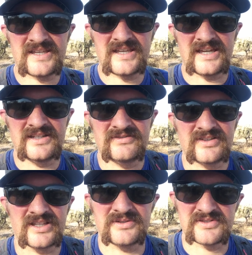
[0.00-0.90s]
I didn't feel
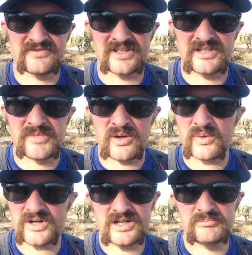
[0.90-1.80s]
like it was affecting my
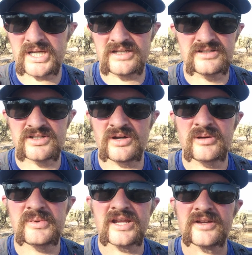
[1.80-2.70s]
work. I could show
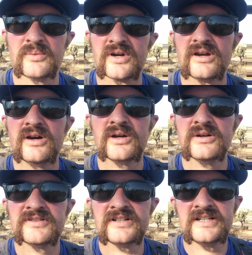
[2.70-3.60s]
up and I could work
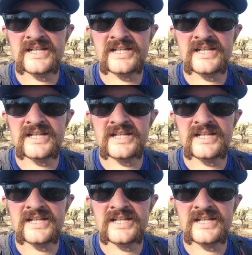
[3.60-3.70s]
hungover,